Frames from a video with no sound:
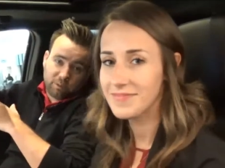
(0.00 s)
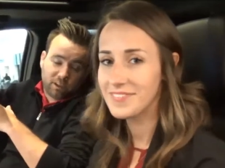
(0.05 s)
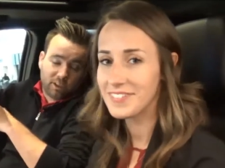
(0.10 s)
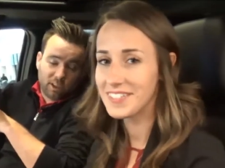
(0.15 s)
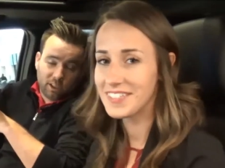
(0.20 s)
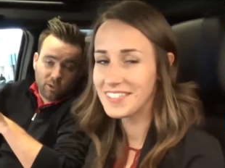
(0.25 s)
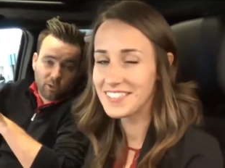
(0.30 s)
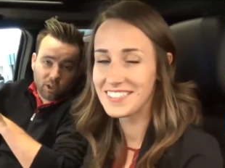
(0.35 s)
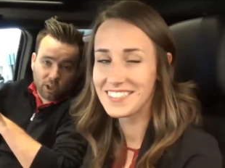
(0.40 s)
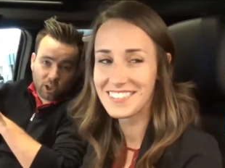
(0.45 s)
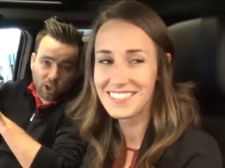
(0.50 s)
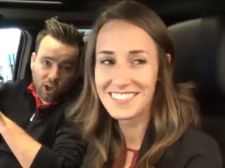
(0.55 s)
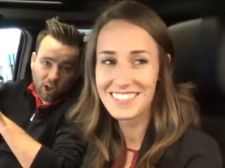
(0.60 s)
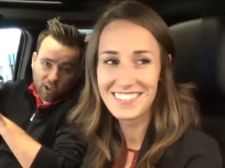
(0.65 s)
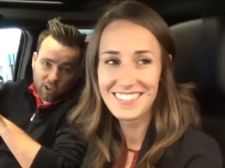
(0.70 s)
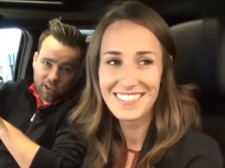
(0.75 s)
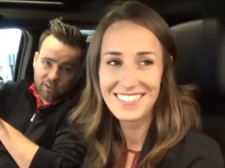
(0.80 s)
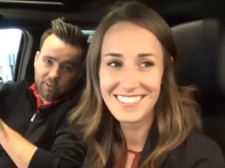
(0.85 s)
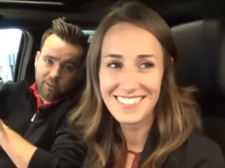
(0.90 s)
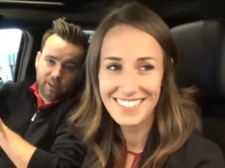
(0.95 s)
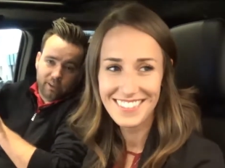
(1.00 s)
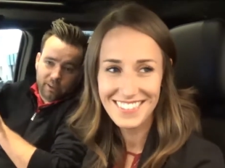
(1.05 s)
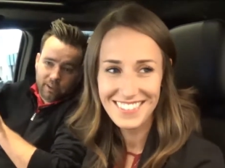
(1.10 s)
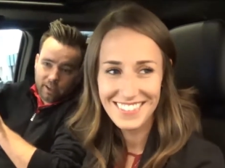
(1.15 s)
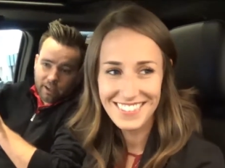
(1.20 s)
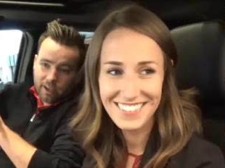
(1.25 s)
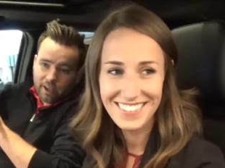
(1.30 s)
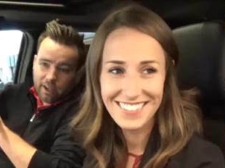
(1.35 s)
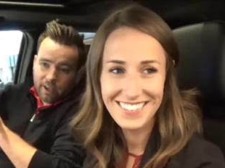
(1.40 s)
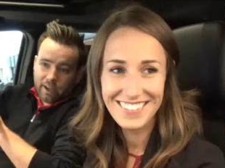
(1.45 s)
Speaker 1: something that you could call it.
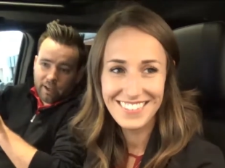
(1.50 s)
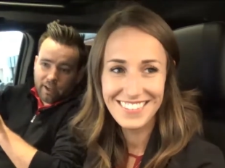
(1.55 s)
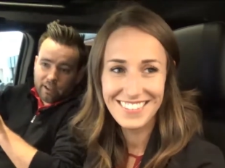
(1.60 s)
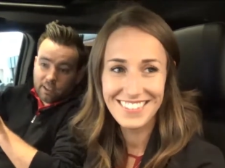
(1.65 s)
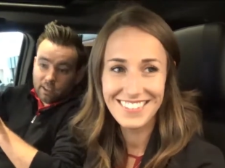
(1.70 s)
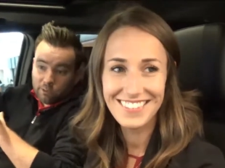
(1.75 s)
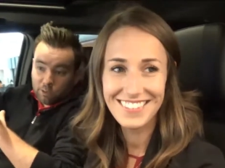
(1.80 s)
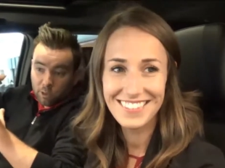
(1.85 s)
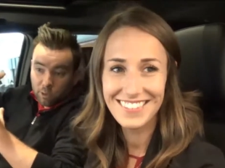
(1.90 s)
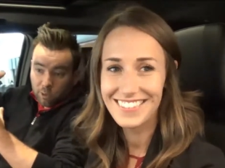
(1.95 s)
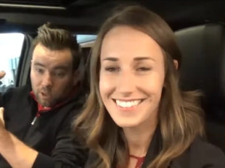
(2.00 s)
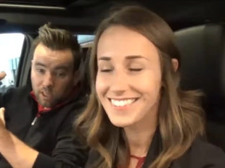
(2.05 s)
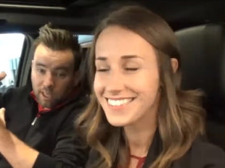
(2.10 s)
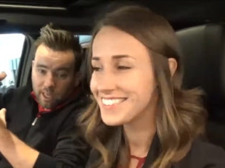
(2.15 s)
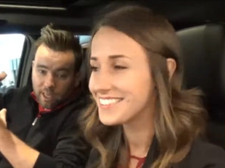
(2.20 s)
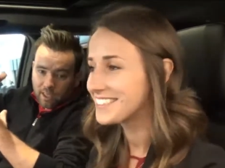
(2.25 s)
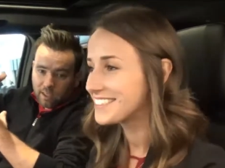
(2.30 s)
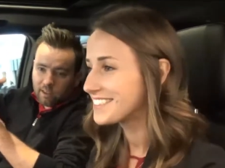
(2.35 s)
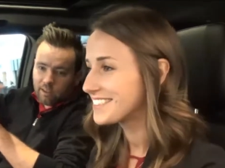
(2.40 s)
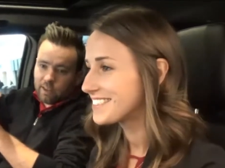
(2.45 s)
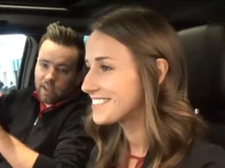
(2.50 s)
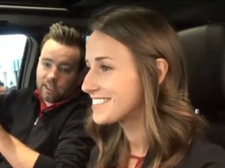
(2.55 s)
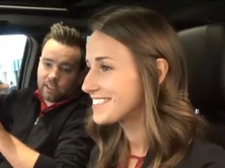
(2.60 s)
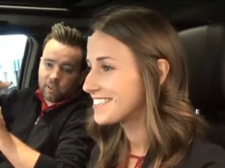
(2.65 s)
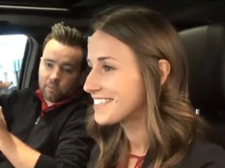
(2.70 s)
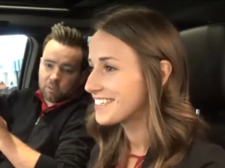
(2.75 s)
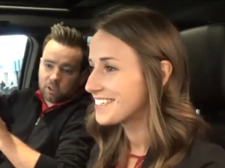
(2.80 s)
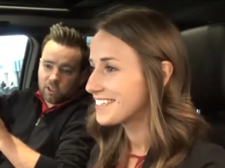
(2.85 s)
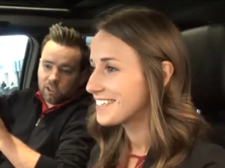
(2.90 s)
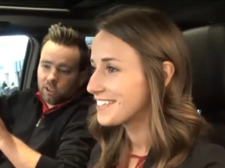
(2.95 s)
Uh, if you would like,
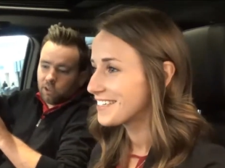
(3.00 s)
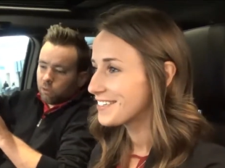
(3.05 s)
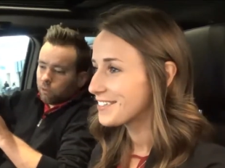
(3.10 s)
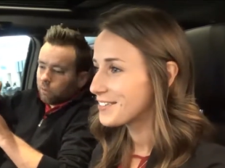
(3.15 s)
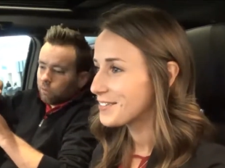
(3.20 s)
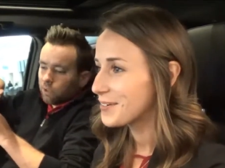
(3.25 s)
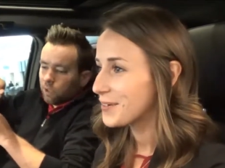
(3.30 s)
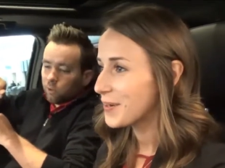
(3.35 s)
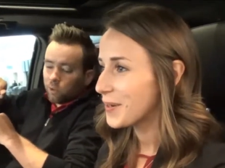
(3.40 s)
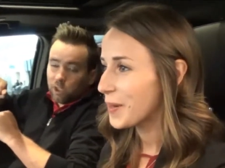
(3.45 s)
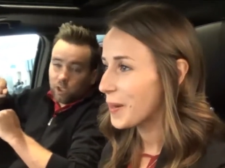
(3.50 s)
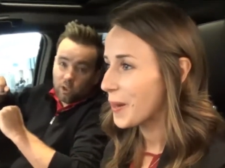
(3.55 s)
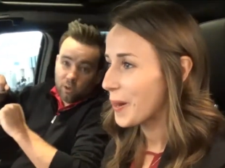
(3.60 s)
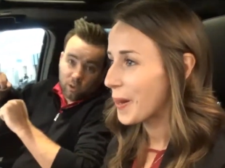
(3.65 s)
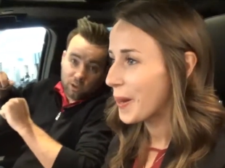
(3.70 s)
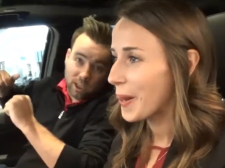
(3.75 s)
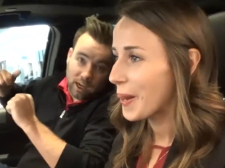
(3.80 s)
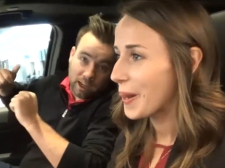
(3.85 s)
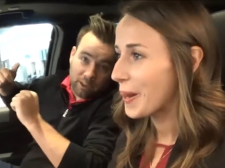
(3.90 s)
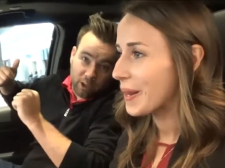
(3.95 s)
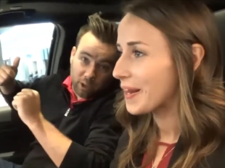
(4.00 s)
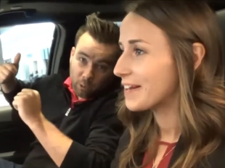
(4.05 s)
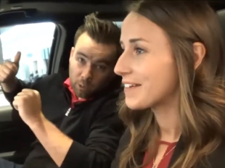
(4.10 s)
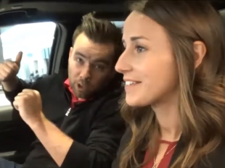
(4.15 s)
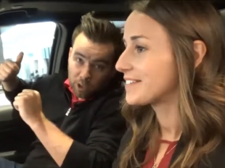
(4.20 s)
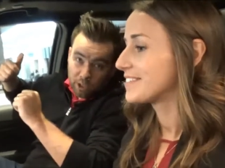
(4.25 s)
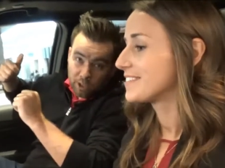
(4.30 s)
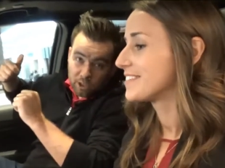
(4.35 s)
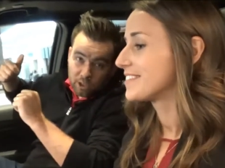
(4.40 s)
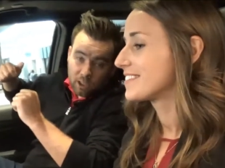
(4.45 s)
that's up to you. You can use other
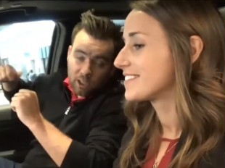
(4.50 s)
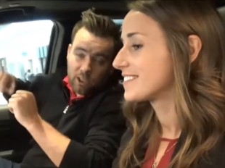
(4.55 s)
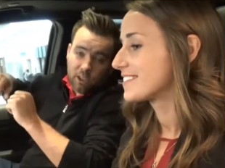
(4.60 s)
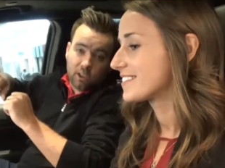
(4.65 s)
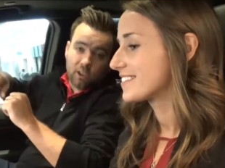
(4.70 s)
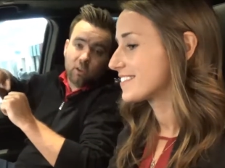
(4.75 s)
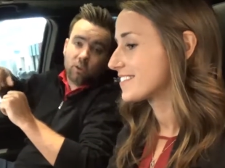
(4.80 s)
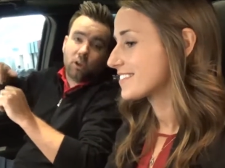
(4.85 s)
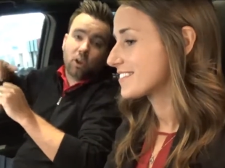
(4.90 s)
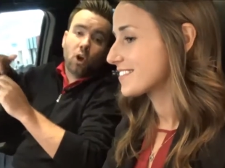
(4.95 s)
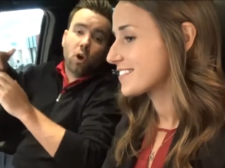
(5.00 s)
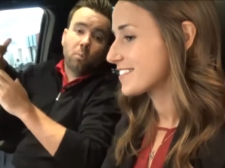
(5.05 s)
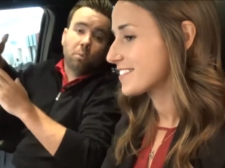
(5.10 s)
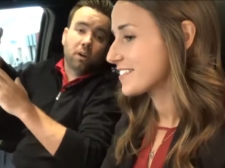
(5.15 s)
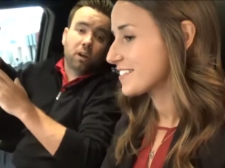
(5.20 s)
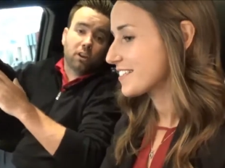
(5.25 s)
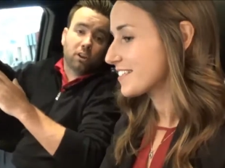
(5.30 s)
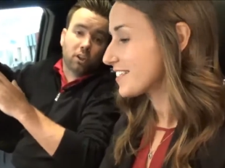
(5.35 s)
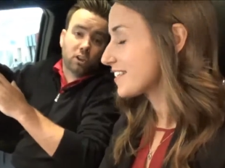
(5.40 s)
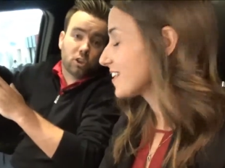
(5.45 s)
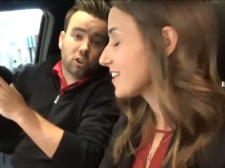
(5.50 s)
words. You could open a